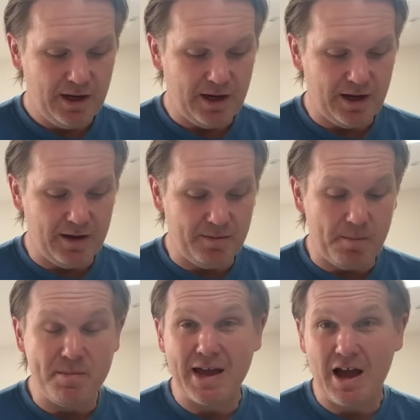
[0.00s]

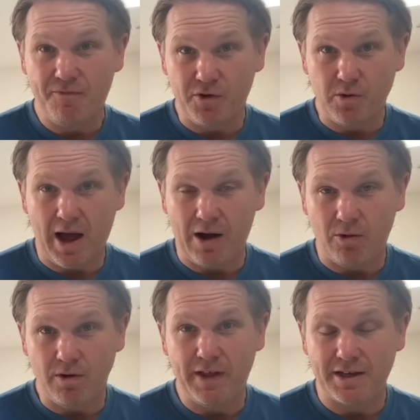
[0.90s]
Miafu
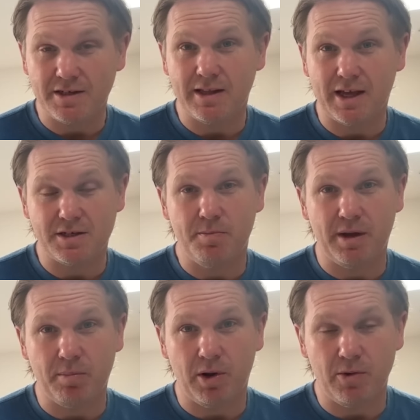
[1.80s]
out. That's a
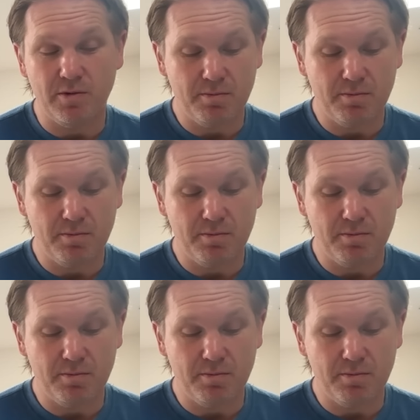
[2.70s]
big blow.